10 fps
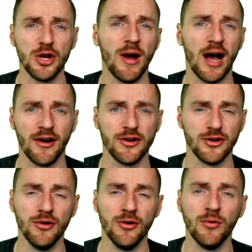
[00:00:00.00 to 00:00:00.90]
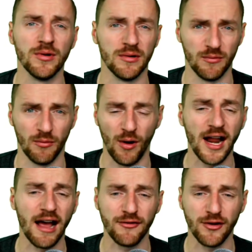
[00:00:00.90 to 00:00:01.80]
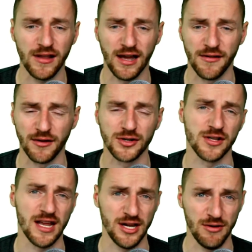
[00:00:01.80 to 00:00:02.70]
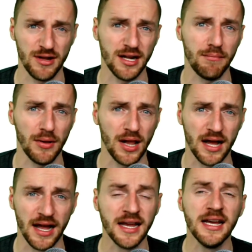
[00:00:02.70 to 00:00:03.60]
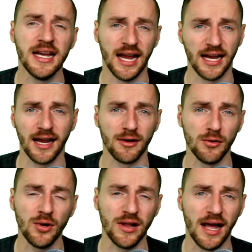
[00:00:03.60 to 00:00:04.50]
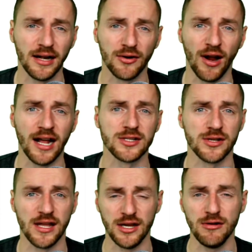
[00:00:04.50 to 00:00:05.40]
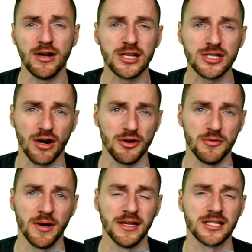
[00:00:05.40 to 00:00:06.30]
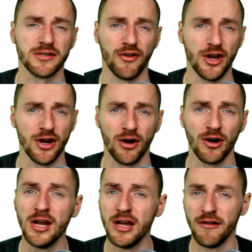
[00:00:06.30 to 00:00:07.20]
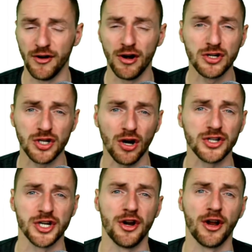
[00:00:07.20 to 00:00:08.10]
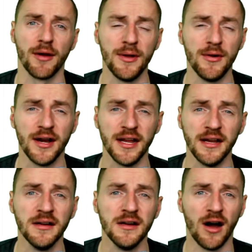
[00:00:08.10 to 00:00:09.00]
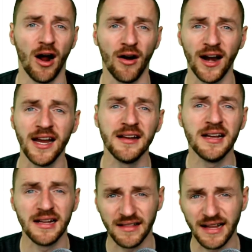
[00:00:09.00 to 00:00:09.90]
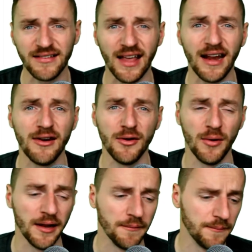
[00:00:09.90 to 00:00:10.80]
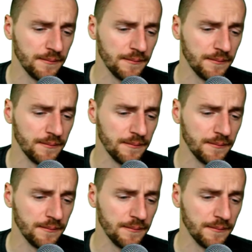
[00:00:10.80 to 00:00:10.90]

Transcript: you how to do one after the other so that you can apply and get Google Ad Grants so that you can start doing this for your church and your community. All right, let's get into it.